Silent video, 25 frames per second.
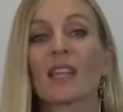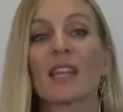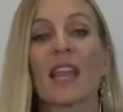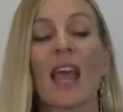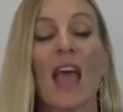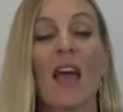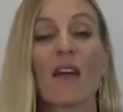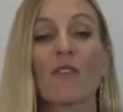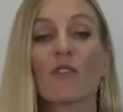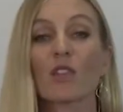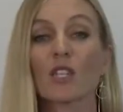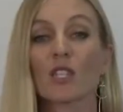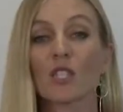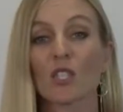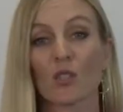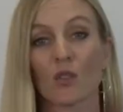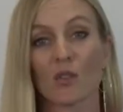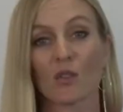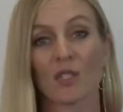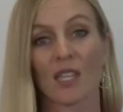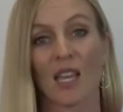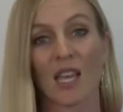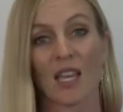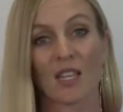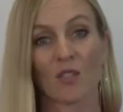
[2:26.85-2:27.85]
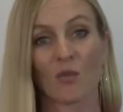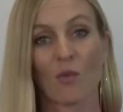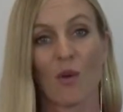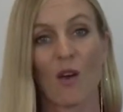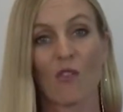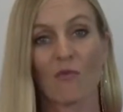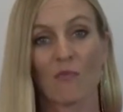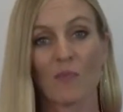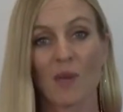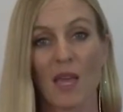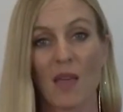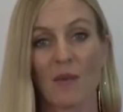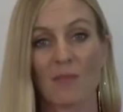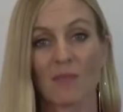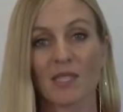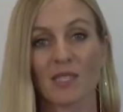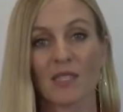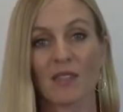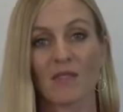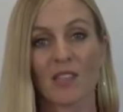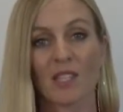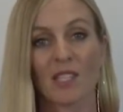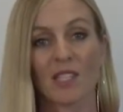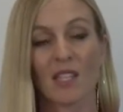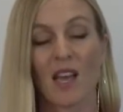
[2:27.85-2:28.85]
on every Tuesday at 12 p.m.
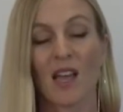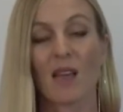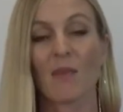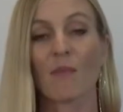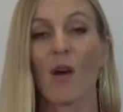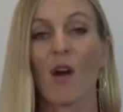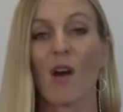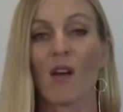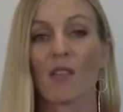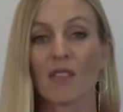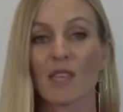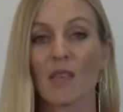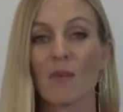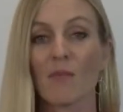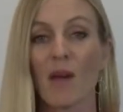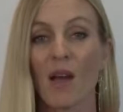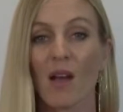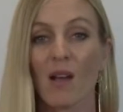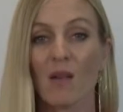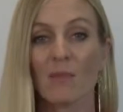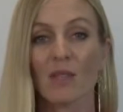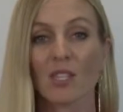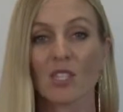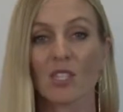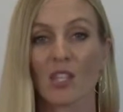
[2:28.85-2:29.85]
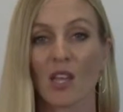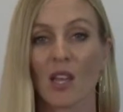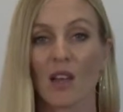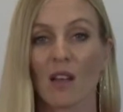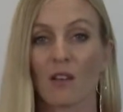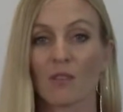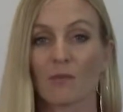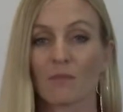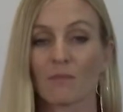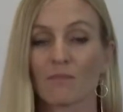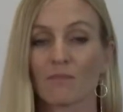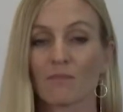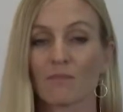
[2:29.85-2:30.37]
Pacific time on the Empowerment Channel.